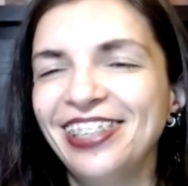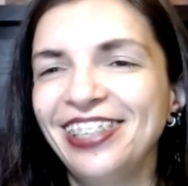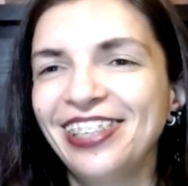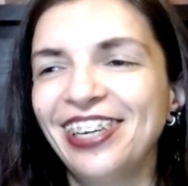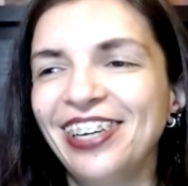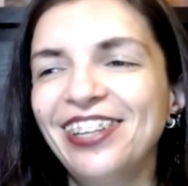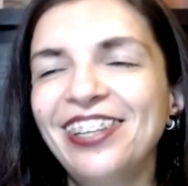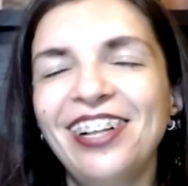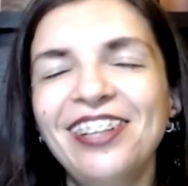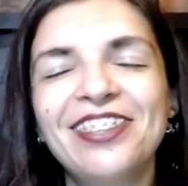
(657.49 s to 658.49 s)
Yeah,
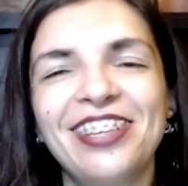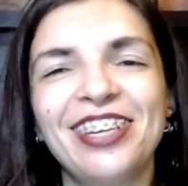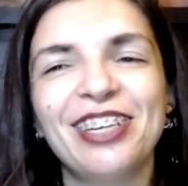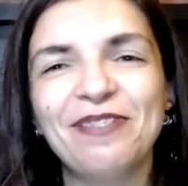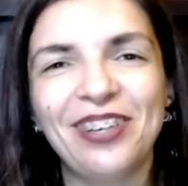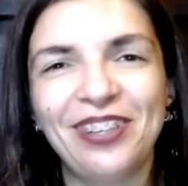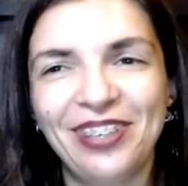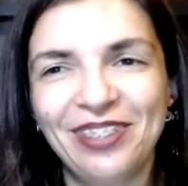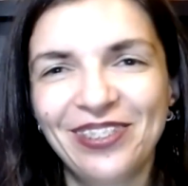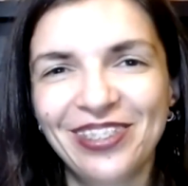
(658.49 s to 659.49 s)
I'll think about
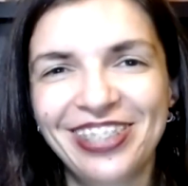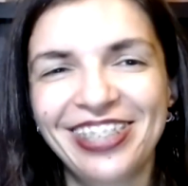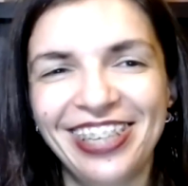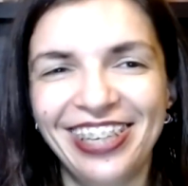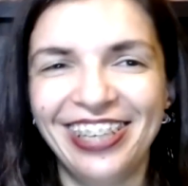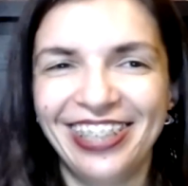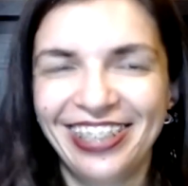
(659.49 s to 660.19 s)
it. We'll see.